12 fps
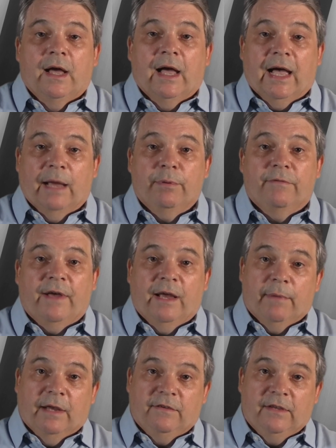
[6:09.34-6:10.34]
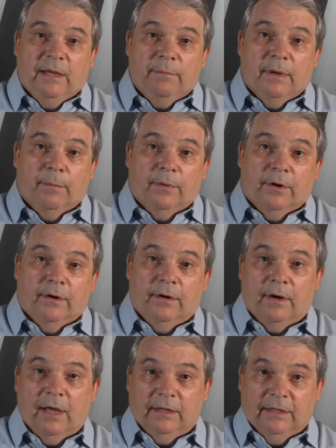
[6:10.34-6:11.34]
I provide my team
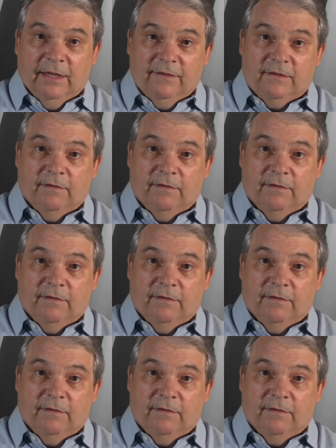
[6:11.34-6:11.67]
member a list